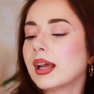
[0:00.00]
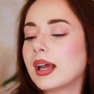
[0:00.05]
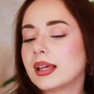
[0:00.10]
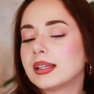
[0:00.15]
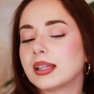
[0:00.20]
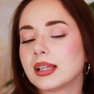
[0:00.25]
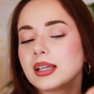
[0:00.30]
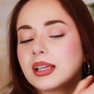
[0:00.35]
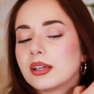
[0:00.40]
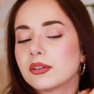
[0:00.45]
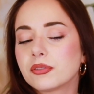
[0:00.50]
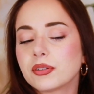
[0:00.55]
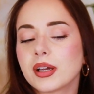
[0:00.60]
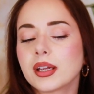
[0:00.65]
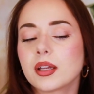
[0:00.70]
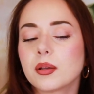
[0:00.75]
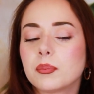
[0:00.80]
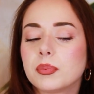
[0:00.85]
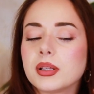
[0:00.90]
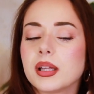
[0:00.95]
And then if I
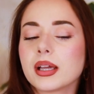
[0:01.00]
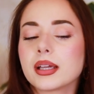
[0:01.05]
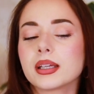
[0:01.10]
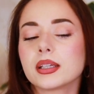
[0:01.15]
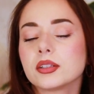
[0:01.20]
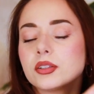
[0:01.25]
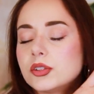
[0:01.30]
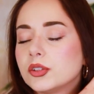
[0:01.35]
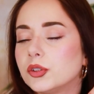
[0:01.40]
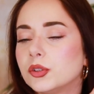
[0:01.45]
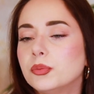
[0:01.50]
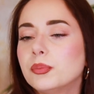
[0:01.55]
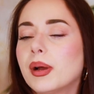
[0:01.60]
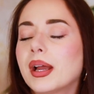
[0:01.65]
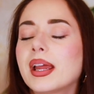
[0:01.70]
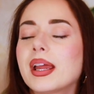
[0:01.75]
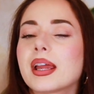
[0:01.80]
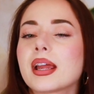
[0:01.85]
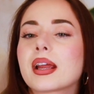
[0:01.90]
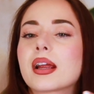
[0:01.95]
apply it to
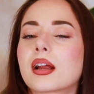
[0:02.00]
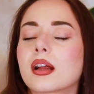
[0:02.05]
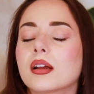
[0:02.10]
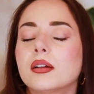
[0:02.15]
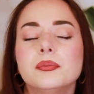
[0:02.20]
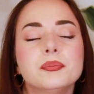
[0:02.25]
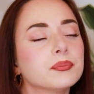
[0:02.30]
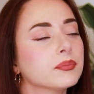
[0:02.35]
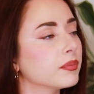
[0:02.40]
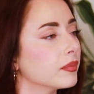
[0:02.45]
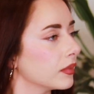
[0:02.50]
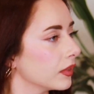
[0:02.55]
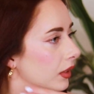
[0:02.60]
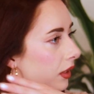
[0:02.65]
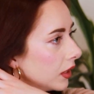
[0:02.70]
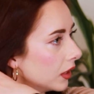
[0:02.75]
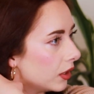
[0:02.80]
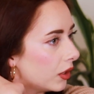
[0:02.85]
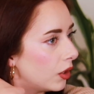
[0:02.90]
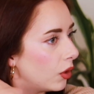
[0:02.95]
my hair,
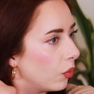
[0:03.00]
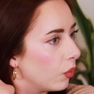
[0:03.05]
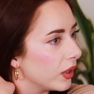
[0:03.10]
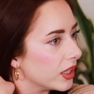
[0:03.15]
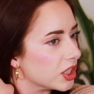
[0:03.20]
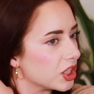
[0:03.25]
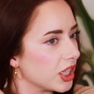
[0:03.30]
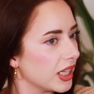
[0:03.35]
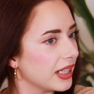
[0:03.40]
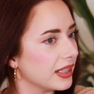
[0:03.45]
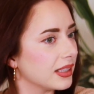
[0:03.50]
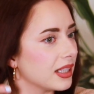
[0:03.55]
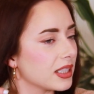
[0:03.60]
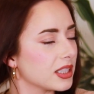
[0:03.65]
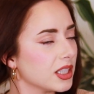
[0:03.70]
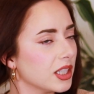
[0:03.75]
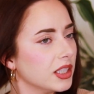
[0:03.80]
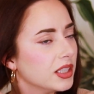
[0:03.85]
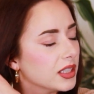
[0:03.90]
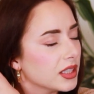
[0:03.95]
which it
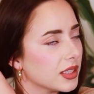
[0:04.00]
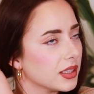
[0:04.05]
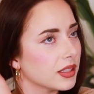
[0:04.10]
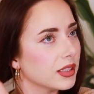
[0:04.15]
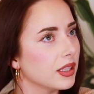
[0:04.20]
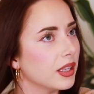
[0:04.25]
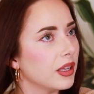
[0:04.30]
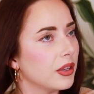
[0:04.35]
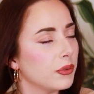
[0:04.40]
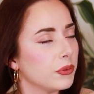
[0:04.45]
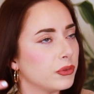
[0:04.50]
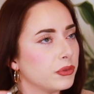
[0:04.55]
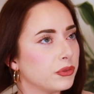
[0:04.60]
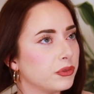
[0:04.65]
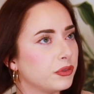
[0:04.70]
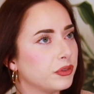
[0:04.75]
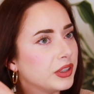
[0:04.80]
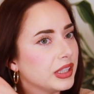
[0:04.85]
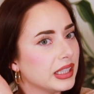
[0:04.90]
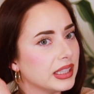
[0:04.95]
doesn't
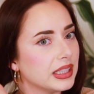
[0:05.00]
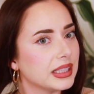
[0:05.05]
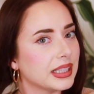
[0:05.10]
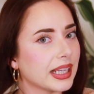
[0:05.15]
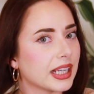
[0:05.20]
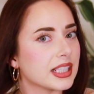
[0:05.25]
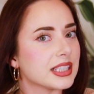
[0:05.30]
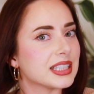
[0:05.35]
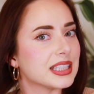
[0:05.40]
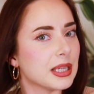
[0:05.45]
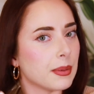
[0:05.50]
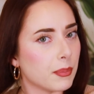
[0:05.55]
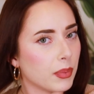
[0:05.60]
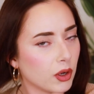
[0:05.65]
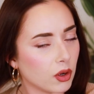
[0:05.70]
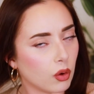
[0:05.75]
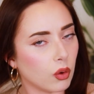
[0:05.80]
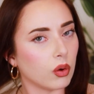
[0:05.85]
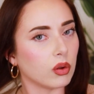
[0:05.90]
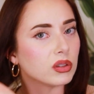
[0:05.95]
feel like a
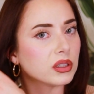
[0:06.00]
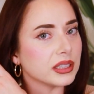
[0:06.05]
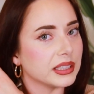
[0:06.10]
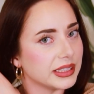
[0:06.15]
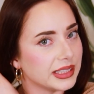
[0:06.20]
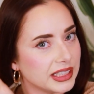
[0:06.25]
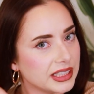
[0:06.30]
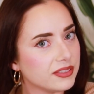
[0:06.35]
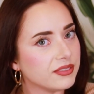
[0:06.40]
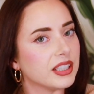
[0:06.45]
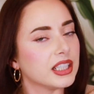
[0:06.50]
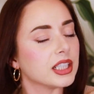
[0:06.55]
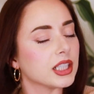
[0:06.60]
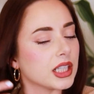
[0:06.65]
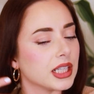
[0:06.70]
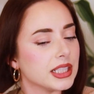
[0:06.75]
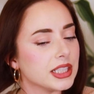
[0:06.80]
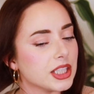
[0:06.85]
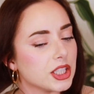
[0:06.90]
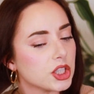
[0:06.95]
typical leave-in
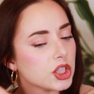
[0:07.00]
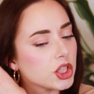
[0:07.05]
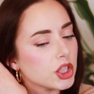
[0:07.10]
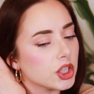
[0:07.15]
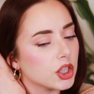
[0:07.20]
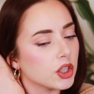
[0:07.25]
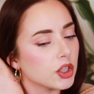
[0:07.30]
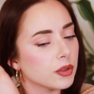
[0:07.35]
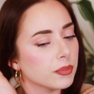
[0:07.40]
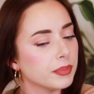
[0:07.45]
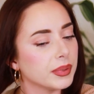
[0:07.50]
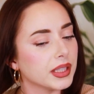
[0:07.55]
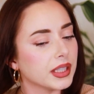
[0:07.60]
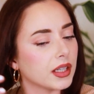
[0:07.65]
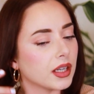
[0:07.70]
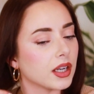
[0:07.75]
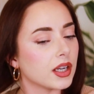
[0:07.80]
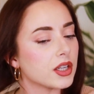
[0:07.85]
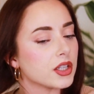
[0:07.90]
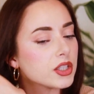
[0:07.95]
conditioner
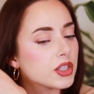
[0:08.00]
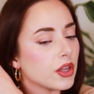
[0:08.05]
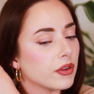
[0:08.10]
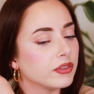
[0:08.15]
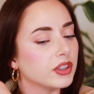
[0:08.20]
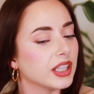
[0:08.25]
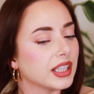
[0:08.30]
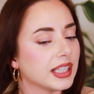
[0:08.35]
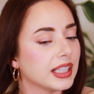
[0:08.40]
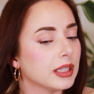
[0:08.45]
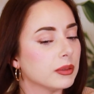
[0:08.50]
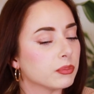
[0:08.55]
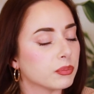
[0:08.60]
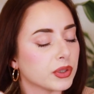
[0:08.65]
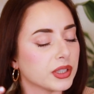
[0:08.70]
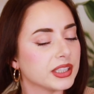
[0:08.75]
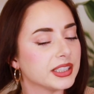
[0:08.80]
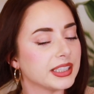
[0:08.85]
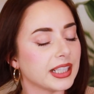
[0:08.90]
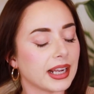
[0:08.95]
because of the heat
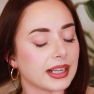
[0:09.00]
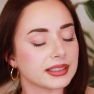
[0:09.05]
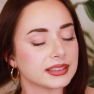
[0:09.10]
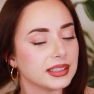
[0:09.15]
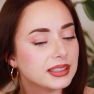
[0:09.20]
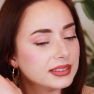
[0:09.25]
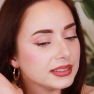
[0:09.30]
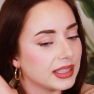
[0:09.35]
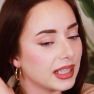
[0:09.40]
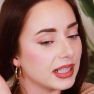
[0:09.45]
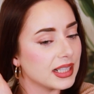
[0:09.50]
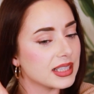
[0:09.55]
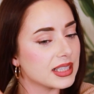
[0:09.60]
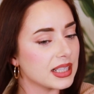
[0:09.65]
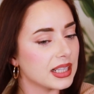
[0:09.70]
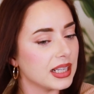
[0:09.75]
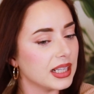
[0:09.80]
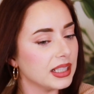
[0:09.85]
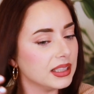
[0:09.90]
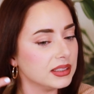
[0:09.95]
protectant that is
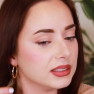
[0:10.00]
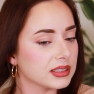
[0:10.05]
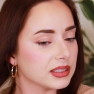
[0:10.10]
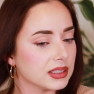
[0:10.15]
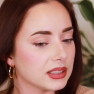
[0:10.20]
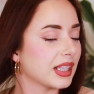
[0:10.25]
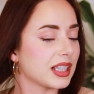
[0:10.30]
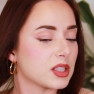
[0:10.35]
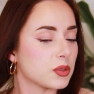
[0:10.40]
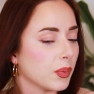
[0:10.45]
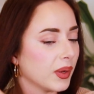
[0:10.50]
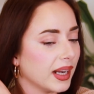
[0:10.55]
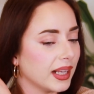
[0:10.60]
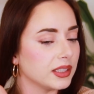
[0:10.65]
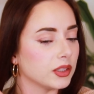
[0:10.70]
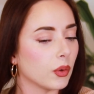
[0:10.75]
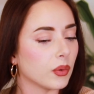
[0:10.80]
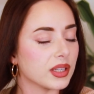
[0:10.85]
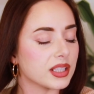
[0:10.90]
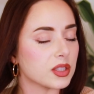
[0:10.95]
in it. That's what I
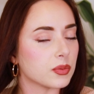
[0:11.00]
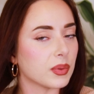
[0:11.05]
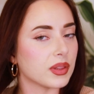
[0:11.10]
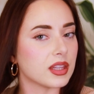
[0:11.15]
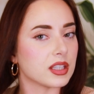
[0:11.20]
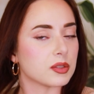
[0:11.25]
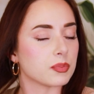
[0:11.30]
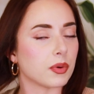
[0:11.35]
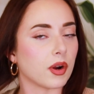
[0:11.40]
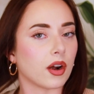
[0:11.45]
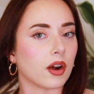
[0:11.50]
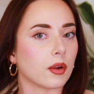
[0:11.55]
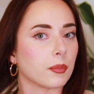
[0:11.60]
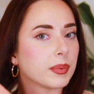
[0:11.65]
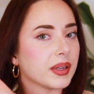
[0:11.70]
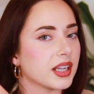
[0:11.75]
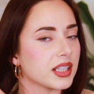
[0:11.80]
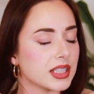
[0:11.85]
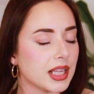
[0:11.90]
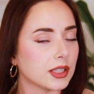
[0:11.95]
noticed with this product,
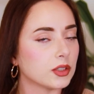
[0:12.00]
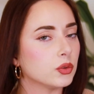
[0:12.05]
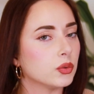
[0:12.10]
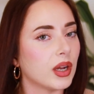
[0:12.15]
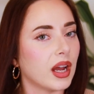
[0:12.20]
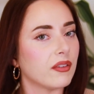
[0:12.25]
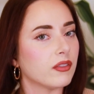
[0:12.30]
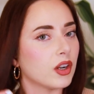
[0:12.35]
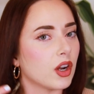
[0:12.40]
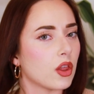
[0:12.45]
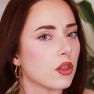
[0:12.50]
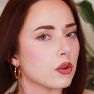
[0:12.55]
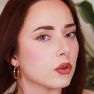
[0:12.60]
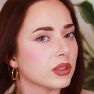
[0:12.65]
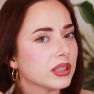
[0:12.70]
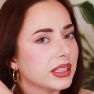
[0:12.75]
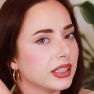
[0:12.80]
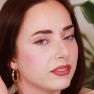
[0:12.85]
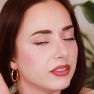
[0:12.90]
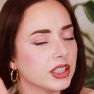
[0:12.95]
because I do have another
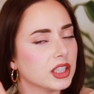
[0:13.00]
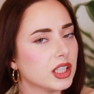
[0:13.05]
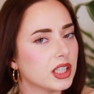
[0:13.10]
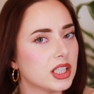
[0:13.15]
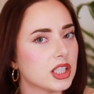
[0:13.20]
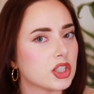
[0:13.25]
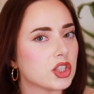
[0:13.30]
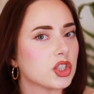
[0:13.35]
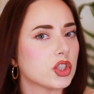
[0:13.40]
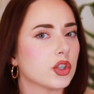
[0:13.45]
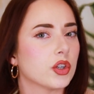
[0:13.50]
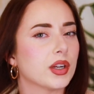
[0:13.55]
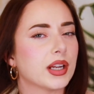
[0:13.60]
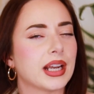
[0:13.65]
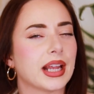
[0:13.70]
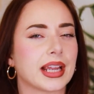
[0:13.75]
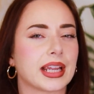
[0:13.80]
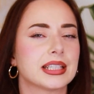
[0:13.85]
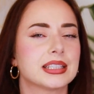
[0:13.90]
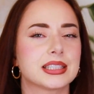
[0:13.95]
leave-in conditioner
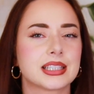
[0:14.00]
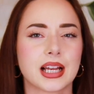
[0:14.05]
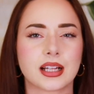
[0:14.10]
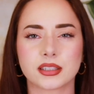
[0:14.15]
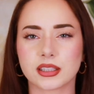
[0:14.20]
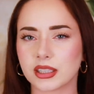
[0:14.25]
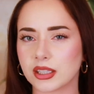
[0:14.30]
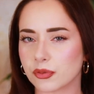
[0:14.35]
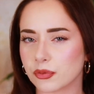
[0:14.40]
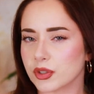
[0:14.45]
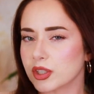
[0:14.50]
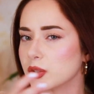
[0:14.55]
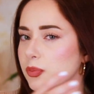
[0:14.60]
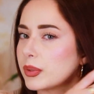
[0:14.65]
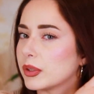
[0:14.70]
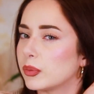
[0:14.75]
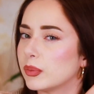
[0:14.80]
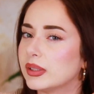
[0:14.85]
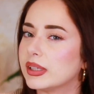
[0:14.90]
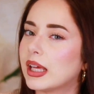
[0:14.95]
and I can tell the difference
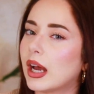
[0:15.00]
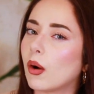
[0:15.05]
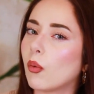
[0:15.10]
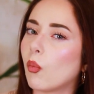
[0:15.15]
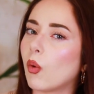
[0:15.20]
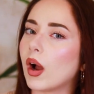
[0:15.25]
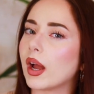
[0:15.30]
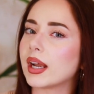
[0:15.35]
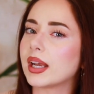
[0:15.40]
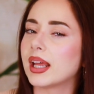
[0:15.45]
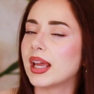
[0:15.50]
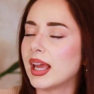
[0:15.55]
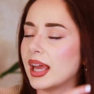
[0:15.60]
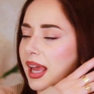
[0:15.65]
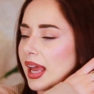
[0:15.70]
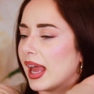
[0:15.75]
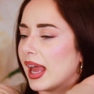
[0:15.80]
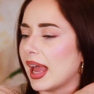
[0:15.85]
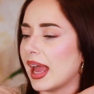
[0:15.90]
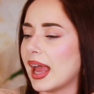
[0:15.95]
between that one
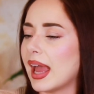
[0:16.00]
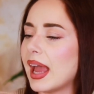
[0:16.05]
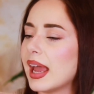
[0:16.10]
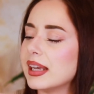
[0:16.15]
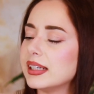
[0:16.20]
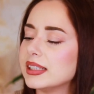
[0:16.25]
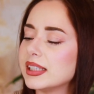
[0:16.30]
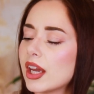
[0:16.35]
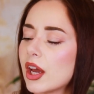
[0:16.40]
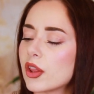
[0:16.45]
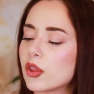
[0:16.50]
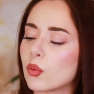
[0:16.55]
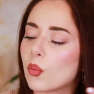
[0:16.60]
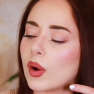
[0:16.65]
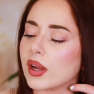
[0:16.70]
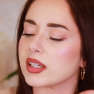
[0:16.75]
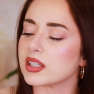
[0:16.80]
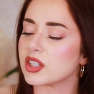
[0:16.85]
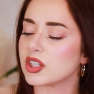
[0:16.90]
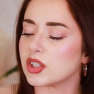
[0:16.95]
and the other
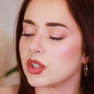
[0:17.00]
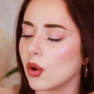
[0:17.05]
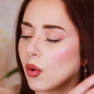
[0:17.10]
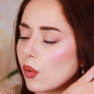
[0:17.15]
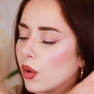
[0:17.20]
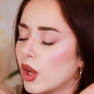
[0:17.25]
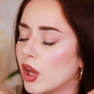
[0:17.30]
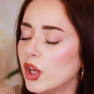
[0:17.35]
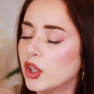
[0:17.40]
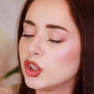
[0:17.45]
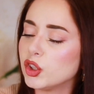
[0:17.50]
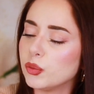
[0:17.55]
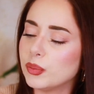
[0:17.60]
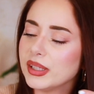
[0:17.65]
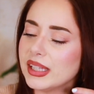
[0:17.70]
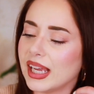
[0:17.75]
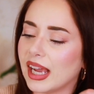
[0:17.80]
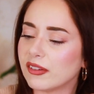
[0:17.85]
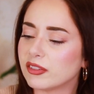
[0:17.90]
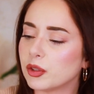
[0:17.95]
one. So you
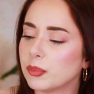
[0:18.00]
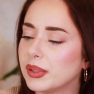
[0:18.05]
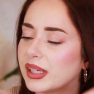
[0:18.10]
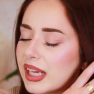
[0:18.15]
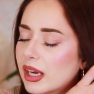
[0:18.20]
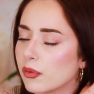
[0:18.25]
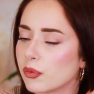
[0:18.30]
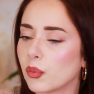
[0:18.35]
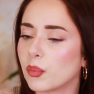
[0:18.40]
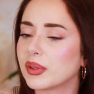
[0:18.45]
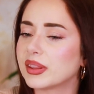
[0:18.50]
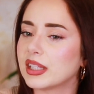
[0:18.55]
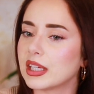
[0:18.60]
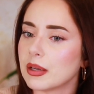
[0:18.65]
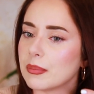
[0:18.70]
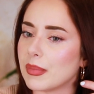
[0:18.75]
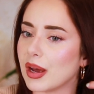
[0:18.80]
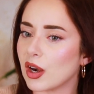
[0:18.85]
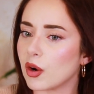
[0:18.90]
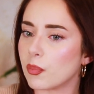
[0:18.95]
really have to be careful with the
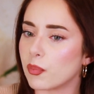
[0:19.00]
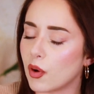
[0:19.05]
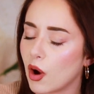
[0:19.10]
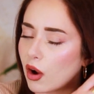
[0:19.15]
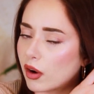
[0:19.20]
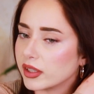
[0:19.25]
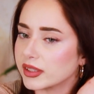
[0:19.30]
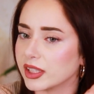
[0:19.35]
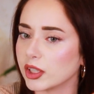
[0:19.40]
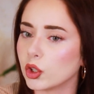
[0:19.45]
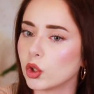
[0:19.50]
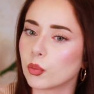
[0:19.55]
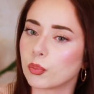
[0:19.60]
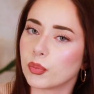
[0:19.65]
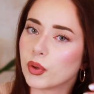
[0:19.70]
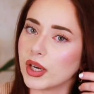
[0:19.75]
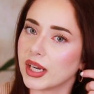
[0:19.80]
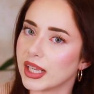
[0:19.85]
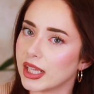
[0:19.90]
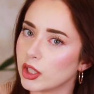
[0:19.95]
amount of product that you're
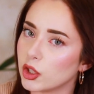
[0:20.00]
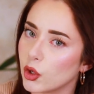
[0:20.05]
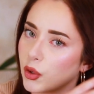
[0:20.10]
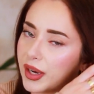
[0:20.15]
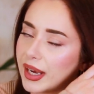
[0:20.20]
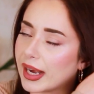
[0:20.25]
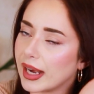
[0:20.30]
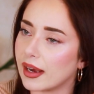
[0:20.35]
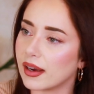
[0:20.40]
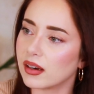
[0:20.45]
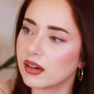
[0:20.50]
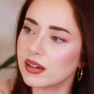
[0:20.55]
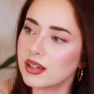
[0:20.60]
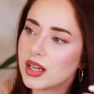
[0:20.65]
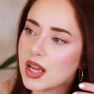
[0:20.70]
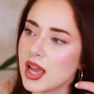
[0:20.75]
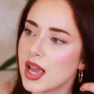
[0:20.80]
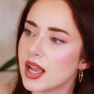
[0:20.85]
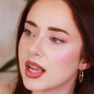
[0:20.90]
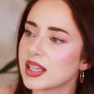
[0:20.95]
putting in your hair,
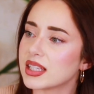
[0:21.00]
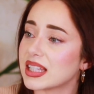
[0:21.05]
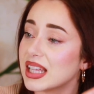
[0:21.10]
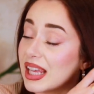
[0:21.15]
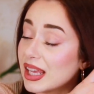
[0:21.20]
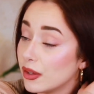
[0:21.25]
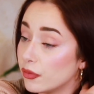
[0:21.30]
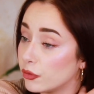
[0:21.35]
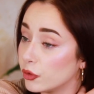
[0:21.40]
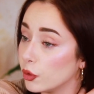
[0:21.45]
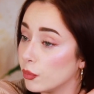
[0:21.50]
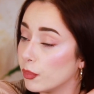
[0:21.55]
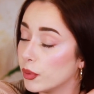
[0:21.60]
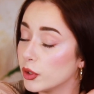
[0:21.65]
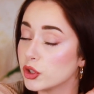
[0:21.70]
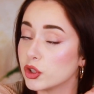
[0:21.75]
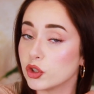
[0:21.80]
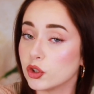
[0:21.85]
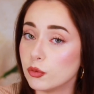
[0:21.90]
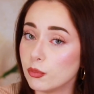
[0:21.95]
because if you
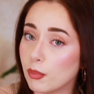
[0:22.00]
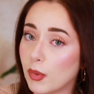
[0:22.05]
put too